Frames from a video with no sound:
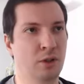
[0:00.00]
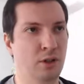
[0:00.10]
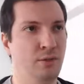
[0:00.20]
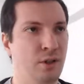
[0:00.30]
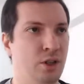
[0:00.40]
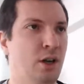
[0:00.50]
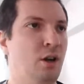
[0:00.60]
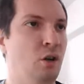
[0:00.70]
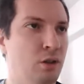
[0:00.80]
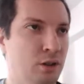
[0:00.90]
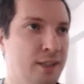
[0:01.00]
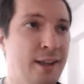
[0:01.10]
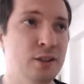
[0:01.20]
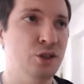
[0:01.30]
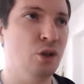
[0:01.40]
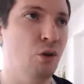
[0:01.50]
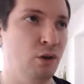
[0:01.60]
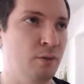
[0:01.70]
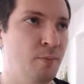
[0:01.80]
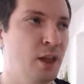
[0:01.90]
leaving shareholders, and so
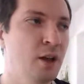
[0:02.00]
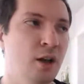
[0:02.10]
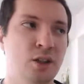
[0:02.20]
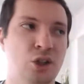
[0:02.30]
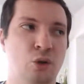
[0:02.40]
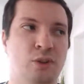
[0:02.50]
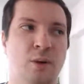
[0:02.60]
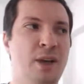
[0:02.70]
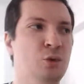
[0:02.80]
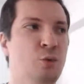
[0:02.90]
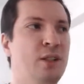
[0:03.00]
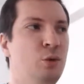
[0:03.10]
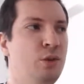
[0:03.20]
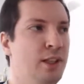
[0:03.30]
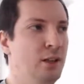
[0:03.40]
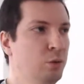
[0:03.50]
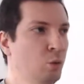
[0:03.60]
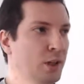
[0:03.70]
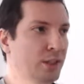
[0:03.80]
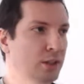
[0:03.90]
on. So the best way to deal
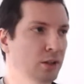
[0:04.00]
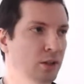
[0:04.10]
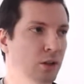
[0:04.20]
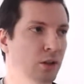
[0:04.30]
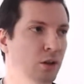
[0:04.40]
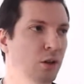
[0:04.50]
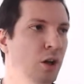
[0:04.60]
with the